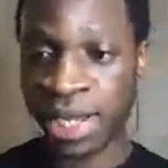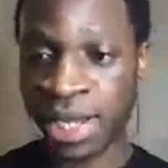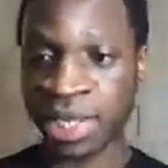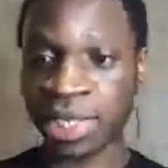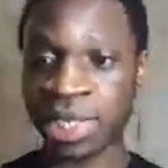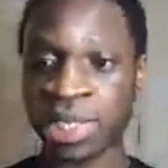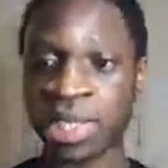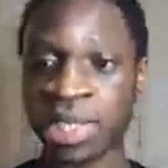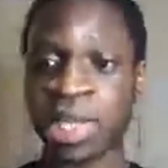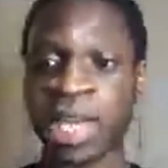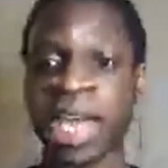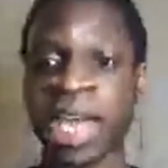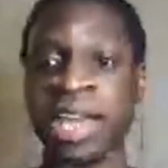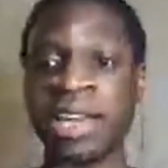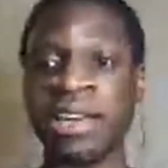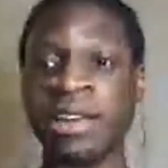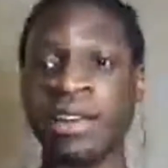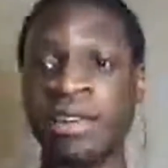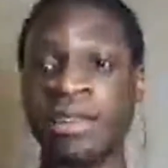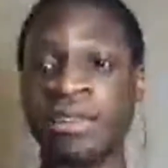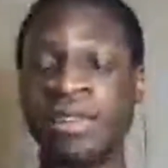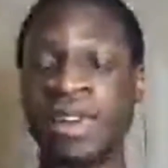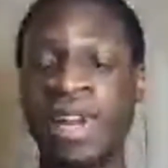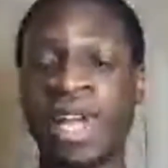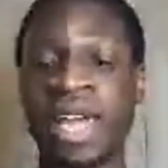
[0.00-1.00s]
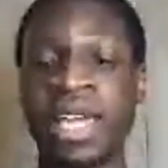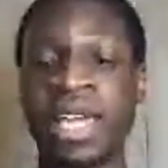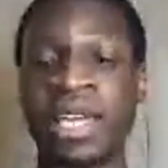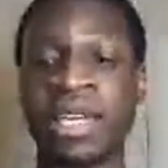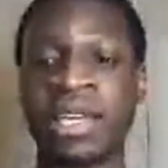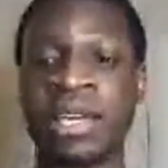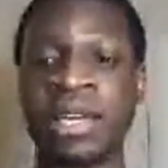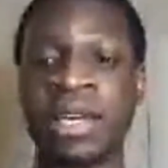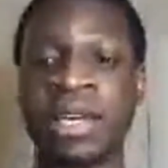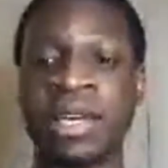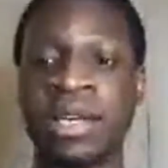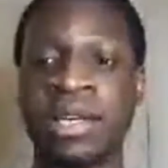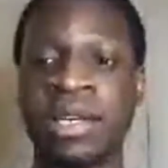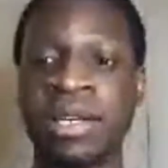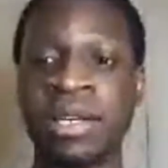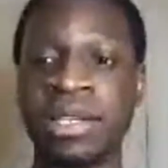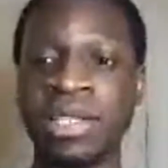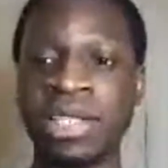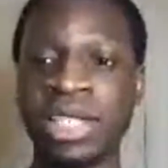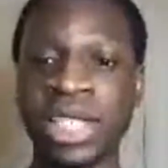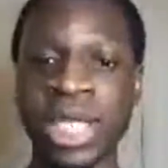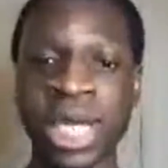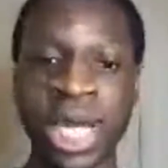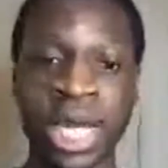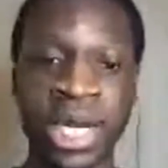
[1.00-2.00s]
kind of like
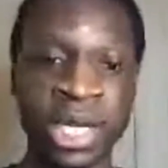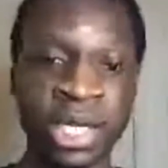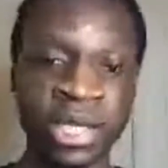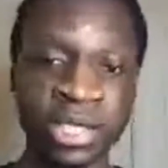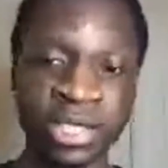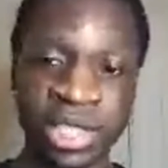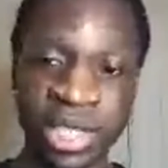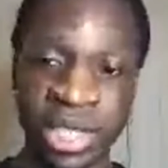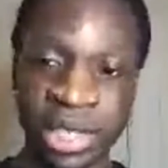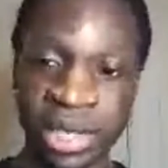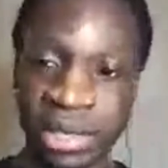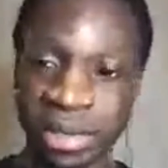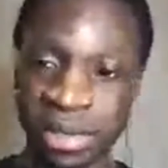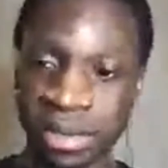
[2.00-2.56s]
challenging,